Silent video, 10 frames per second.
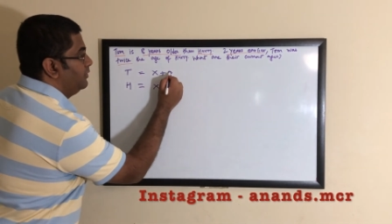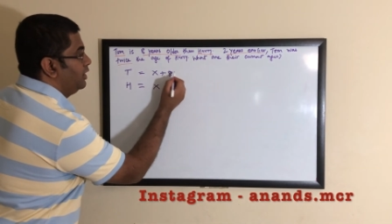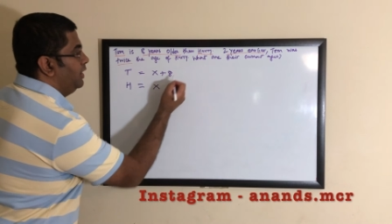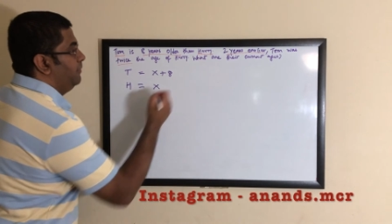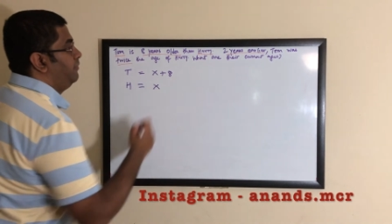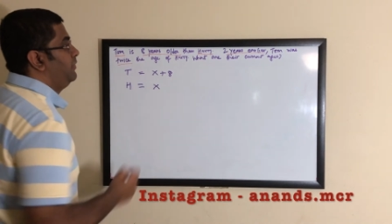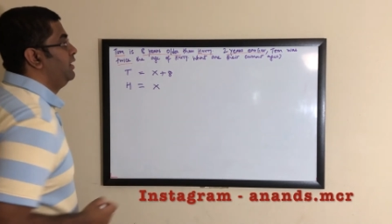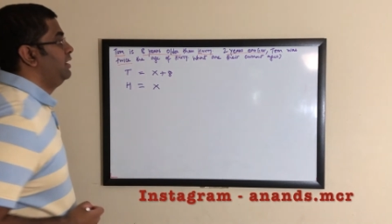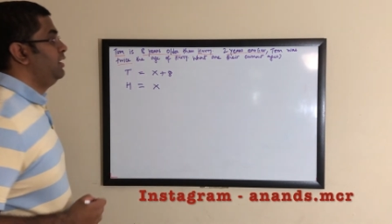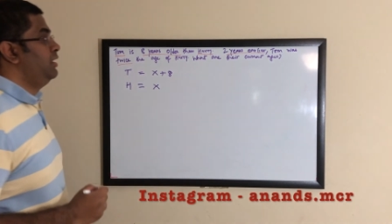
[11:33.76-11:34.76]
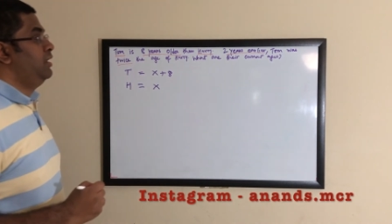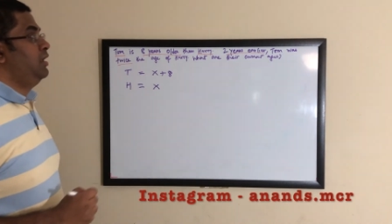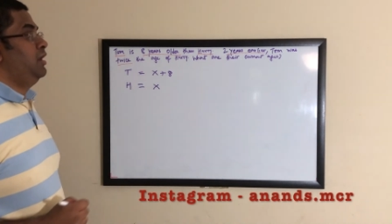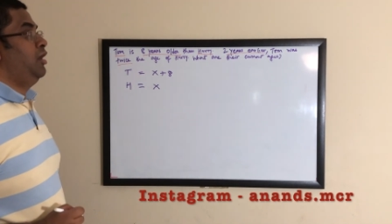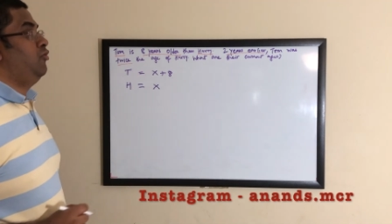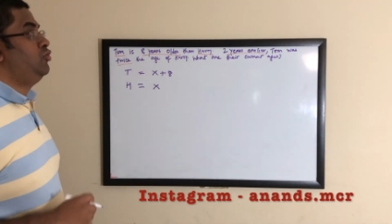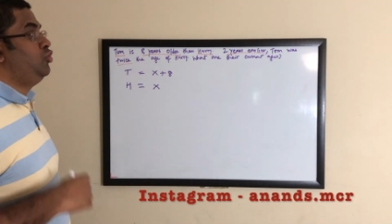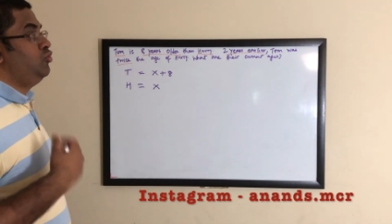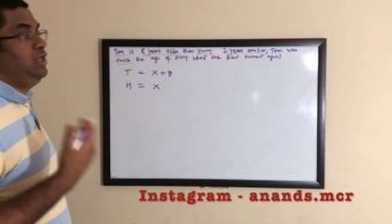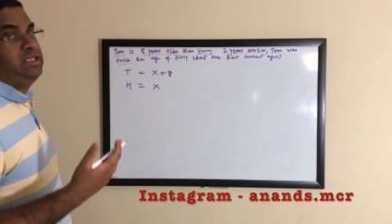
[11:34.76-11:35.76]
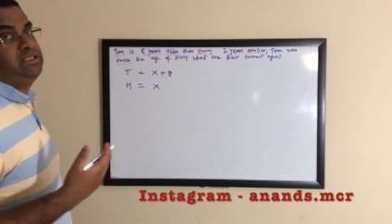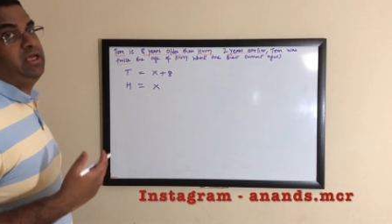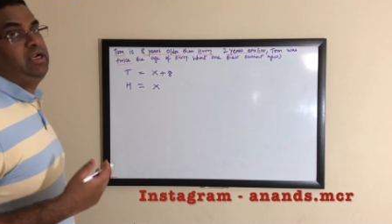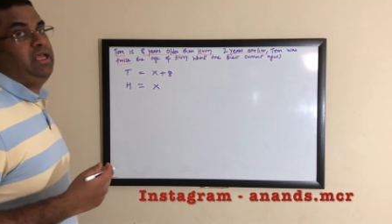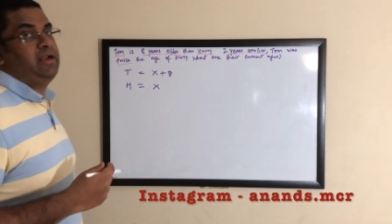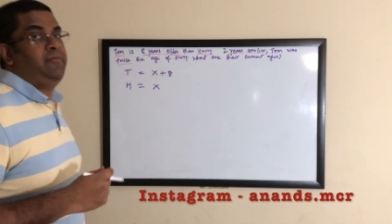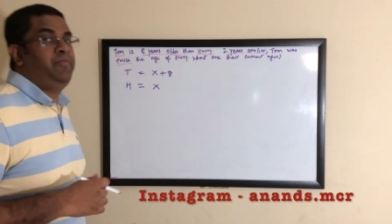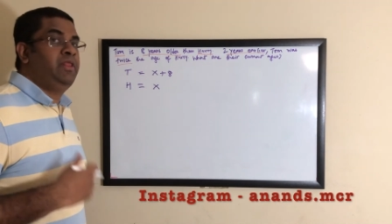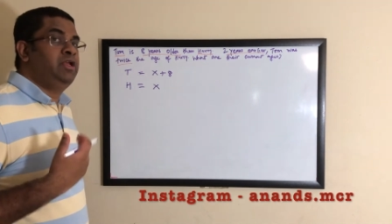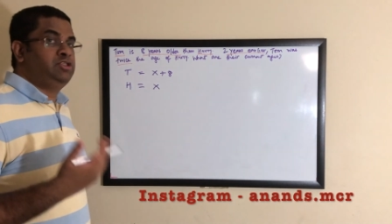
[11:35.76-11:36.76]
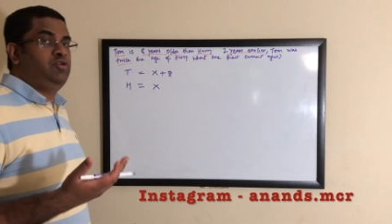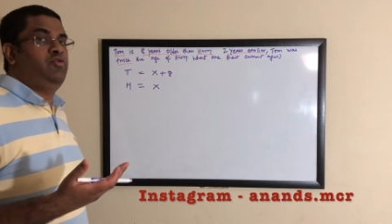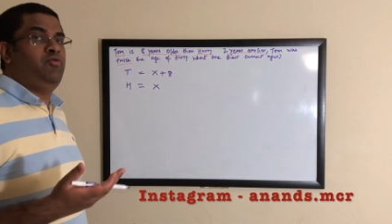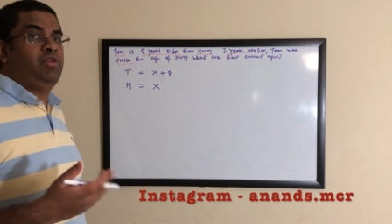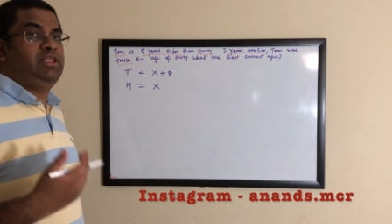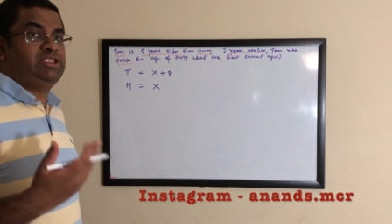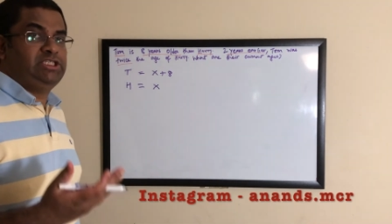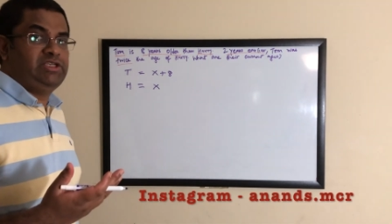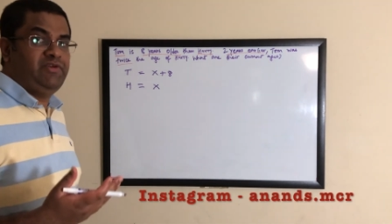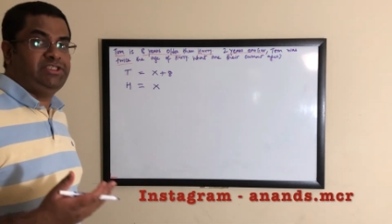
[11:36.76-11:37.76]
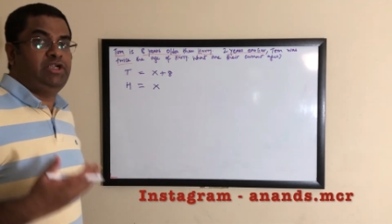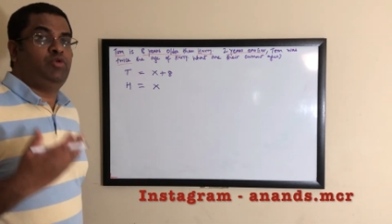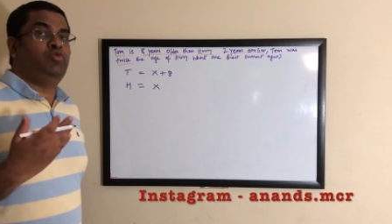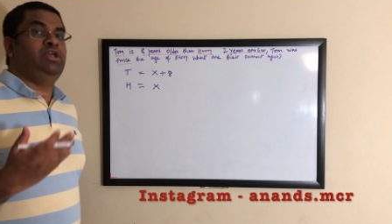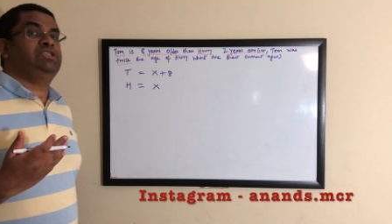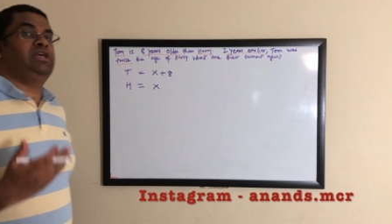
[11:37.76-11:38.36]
Okay. Now 2 years earlier. So the situation 2 years